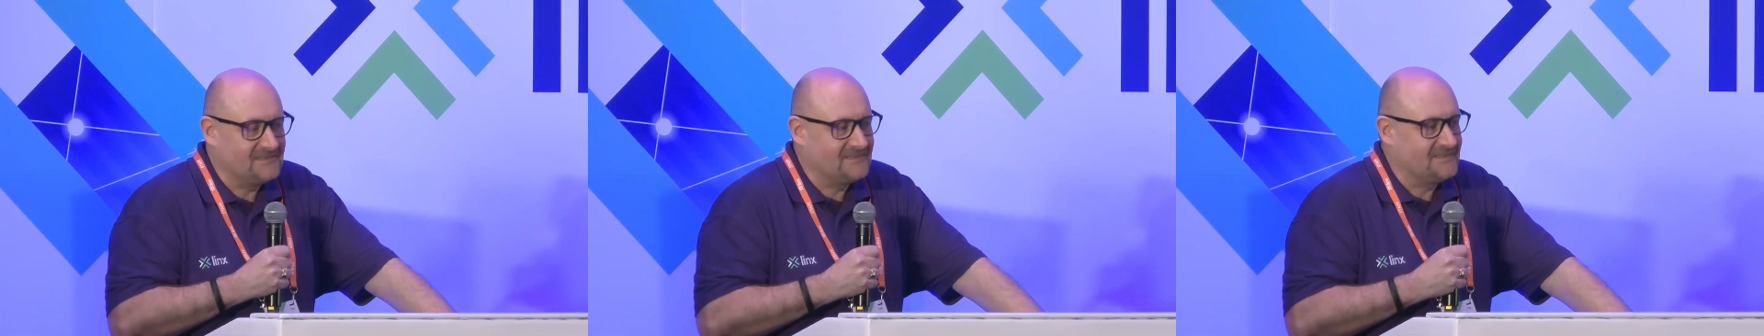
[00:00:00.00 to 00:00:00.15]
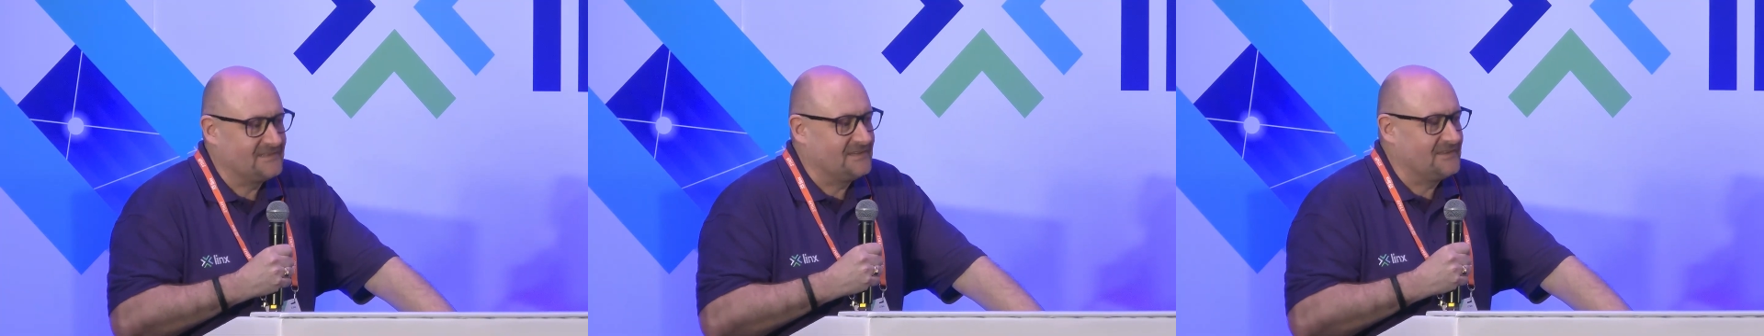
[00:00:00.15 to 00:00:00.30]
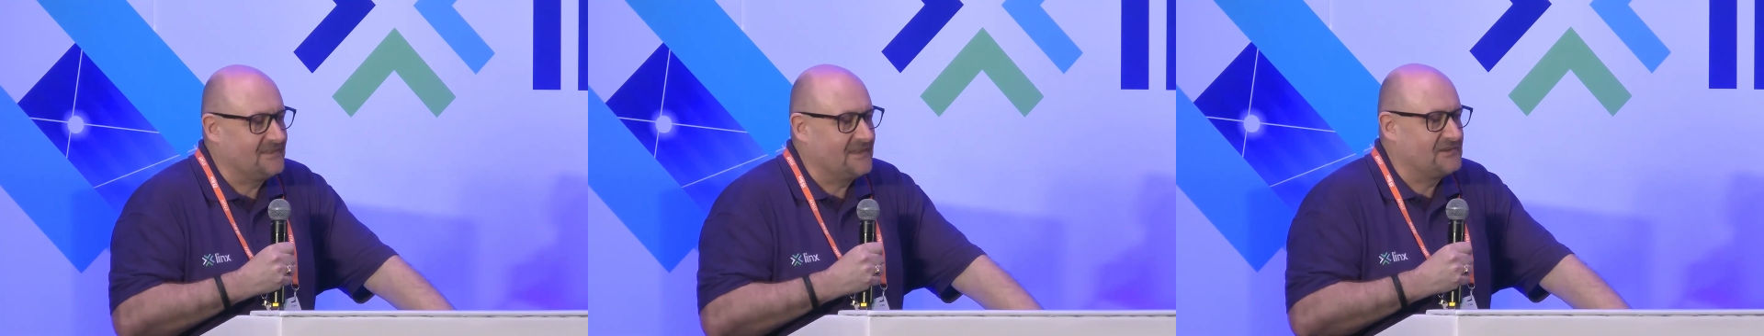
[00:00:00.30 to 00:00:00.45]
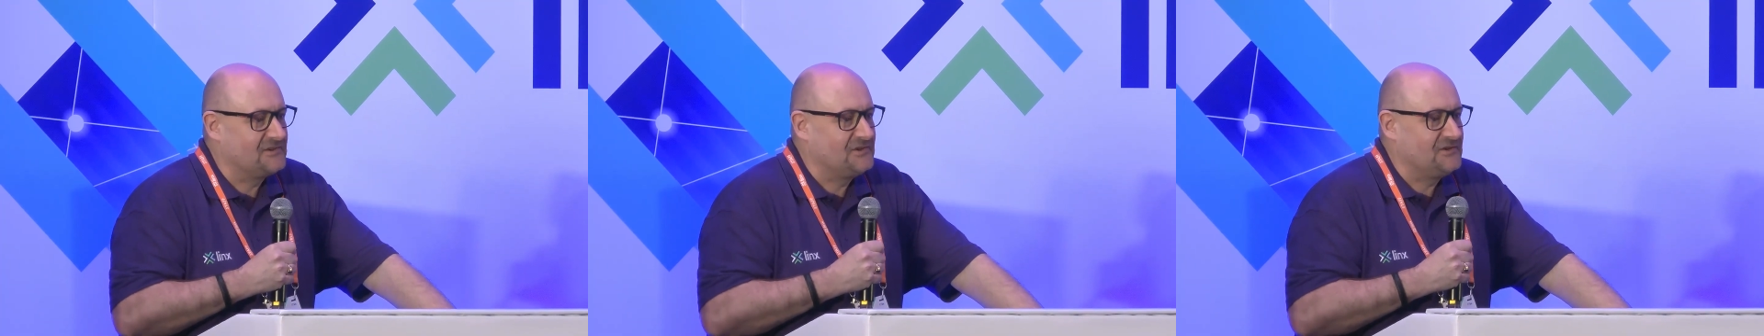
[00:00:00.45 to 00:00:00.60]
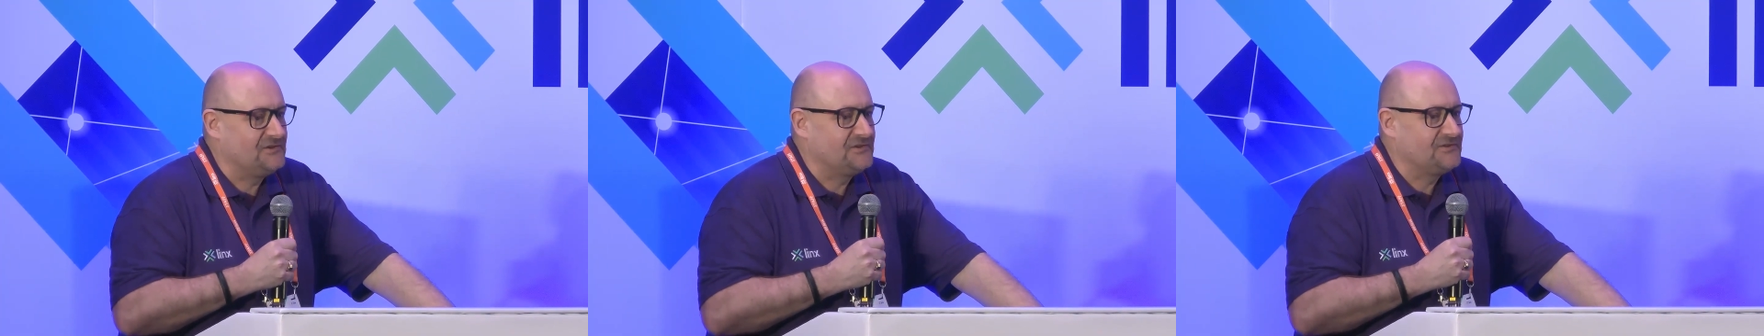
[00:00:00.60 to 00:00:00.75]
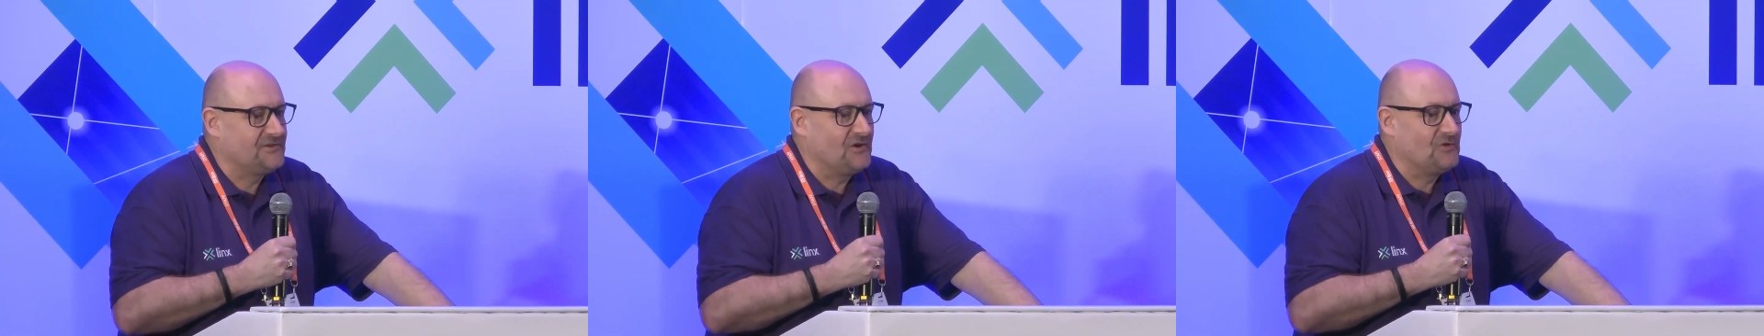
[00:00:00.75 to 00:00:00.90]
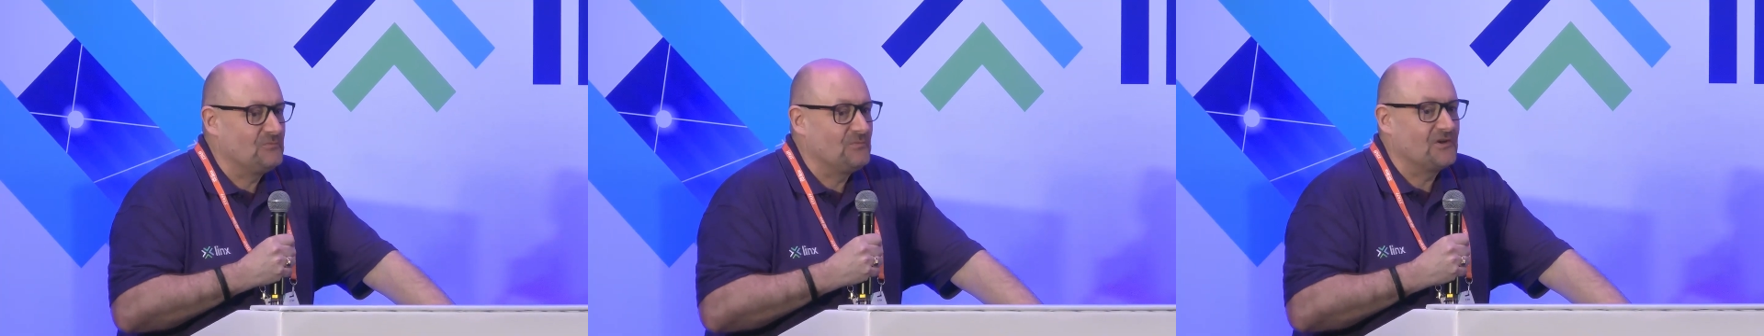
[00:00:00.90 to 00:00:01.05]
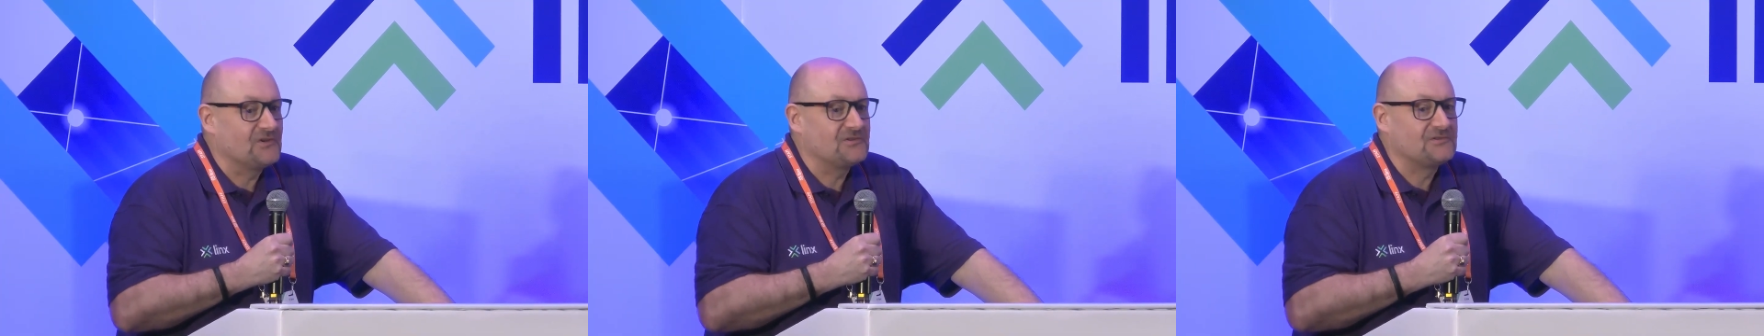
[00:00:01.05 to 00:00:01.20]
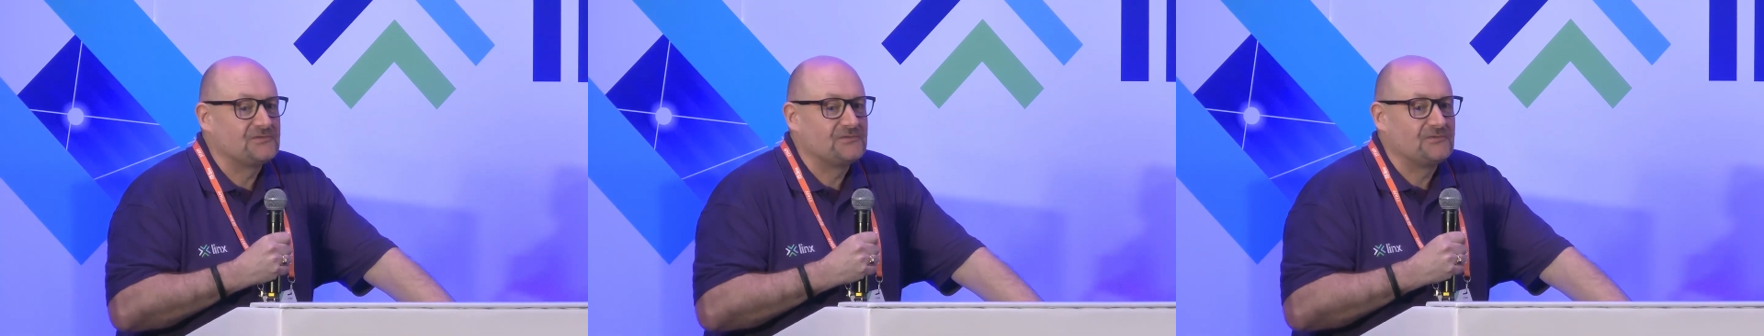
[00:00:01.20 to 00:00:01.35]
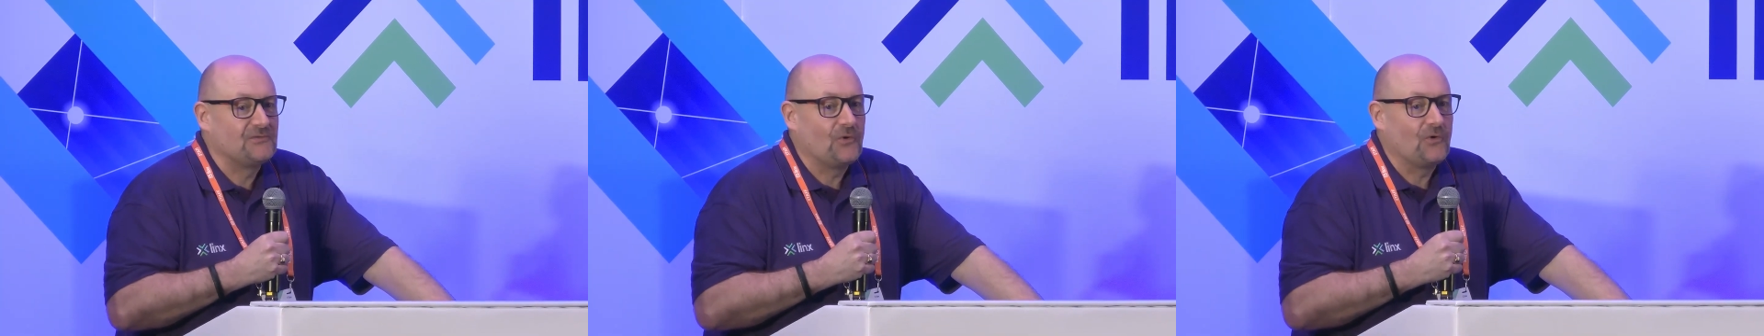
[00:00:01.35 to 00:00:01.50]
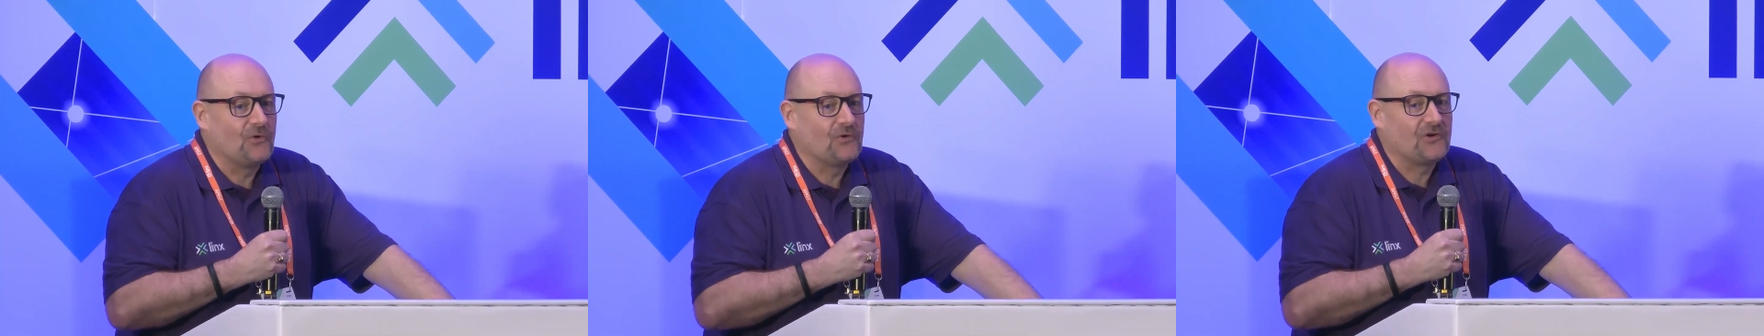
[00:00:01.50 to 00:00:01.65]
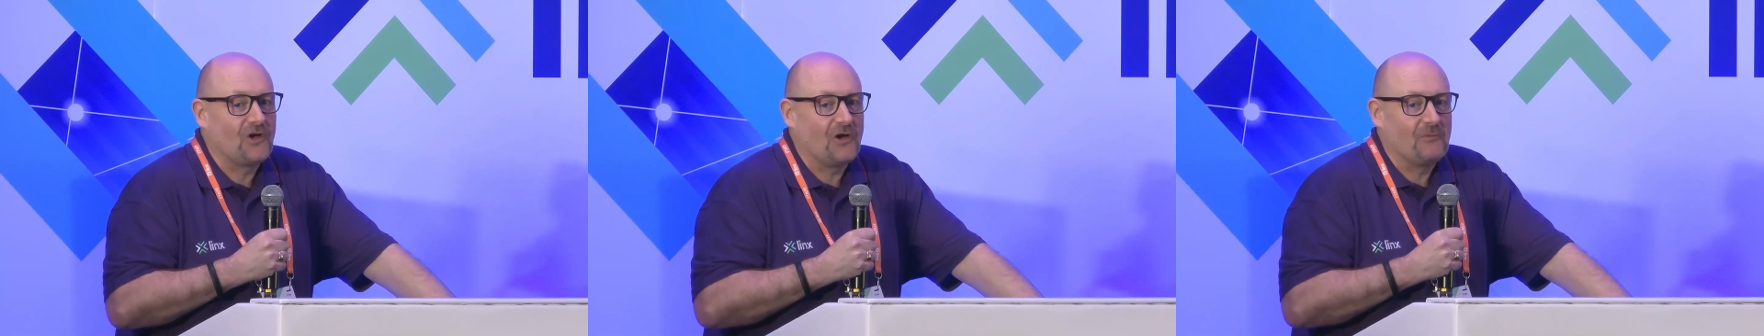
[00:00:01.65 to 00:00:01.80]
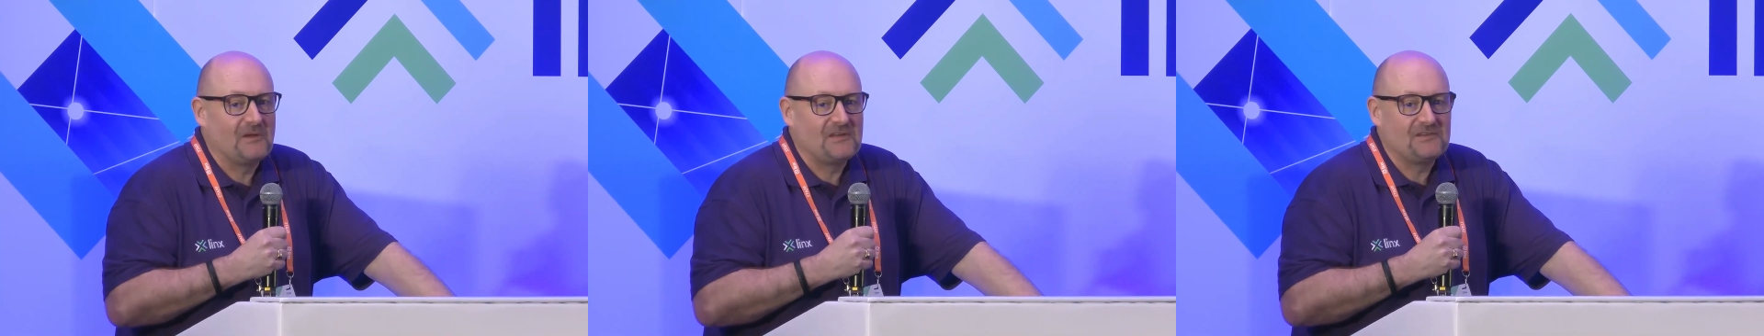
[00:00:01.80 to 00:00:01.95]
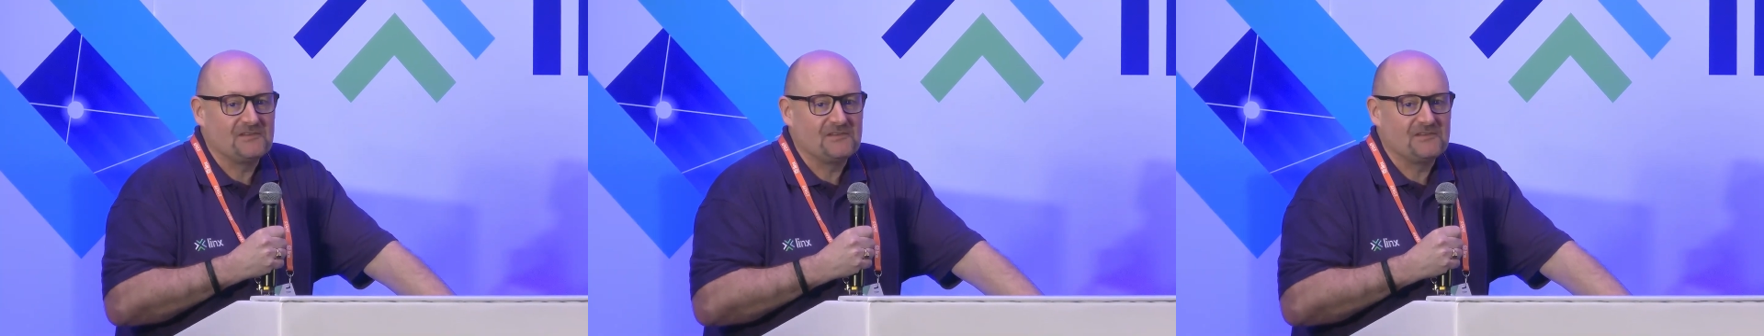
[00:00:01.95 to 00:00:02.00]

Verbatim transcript: Thank you so much for coming.